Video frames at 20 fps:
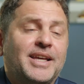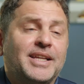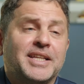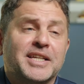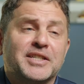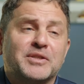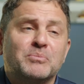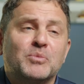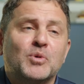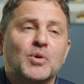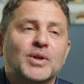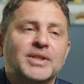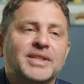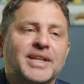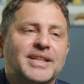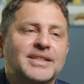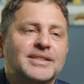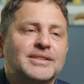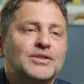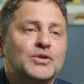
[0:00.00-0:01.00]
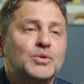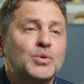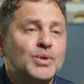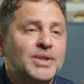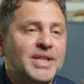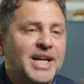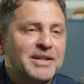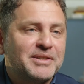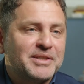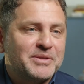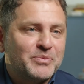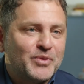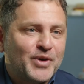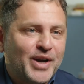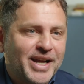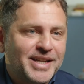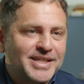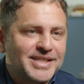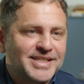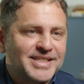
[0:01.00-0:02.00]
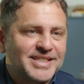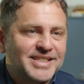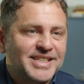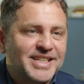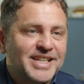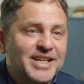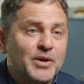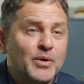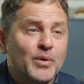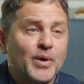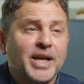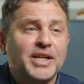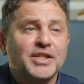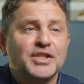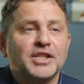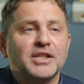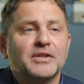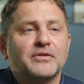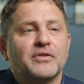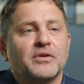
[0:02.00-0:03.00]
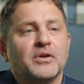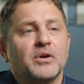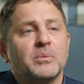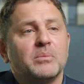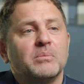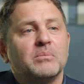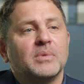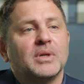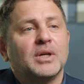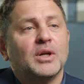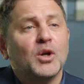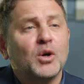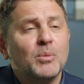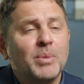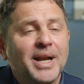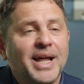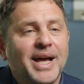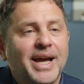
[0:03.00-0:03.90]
It has more than 2,000 brands, ranging from global